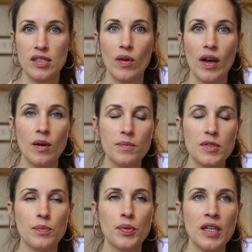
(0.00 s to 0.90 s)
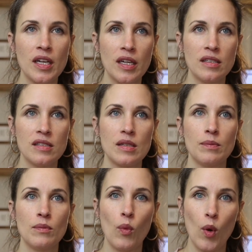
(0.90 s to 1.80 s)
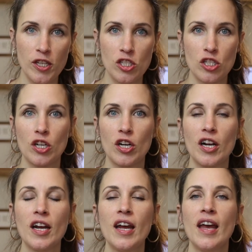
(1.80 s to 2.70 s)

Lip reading: So it helps bring in some moisture